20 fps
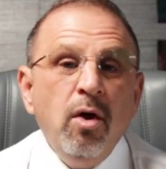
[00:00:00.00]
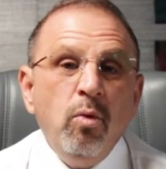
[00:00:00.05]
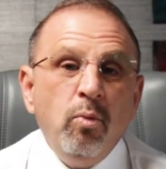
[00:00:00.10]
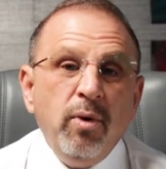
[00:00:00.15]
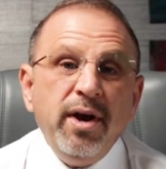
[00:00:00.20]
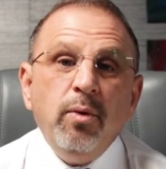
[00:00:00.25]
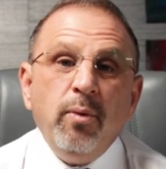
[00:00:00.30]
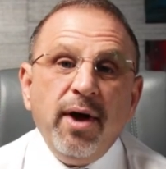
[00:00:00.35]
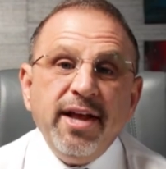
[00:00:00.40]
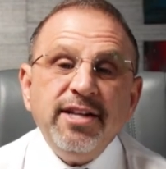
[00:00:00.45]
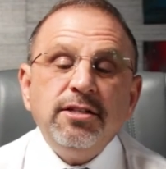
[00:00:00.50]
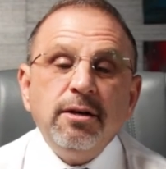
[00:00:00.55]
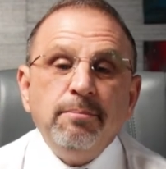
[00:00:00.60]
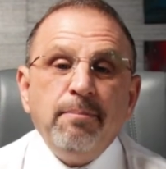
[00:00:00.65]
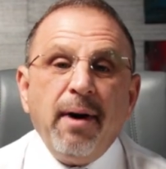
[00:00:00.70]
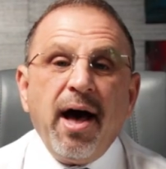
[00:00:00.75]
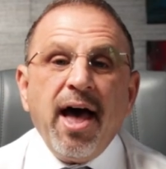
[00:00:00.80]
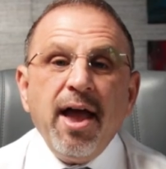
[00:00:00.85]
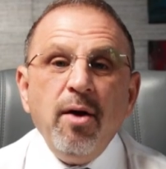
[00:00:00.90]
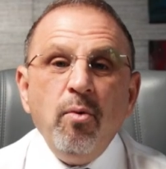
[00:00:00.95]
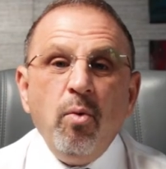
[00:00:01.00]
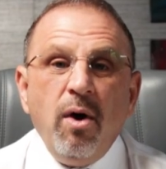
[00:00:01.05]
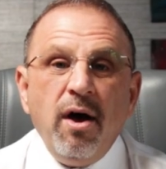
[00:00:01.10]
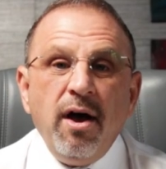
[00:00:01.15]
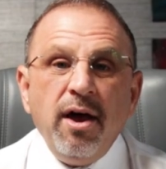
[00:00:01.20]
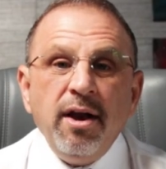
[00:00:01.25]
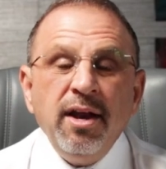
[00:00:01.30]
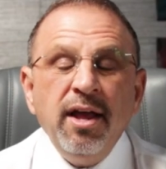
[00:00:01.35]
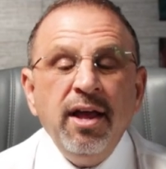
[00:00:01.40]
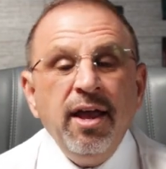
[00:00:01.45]
When he went to buy
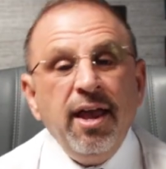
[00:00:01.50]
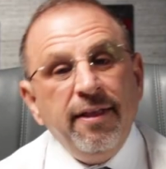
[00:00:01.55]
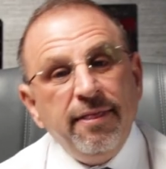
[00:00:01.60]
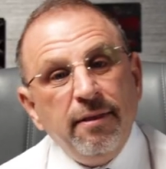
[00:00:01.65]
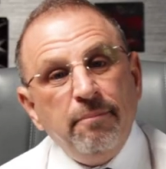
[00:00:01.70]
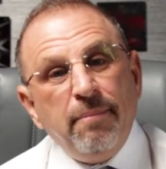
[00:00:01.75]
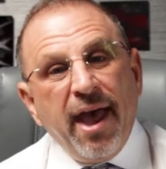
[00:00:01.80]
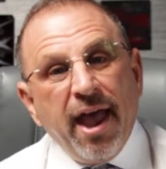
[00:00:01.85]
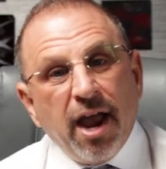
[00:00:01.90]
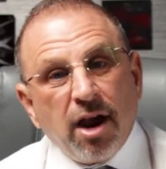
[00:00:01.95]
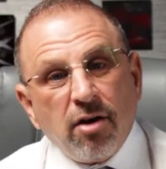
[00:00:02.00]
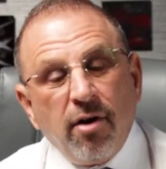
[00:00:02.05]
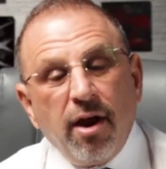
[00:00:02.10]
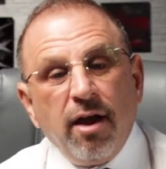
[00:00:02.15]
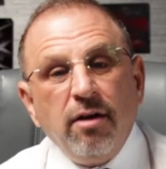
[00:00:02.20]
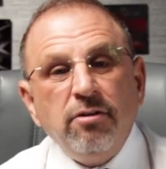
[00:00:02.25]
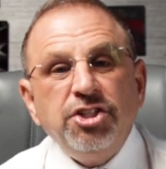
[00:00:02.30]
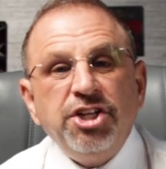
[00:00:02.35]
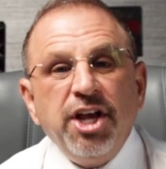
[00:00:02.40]
one and the background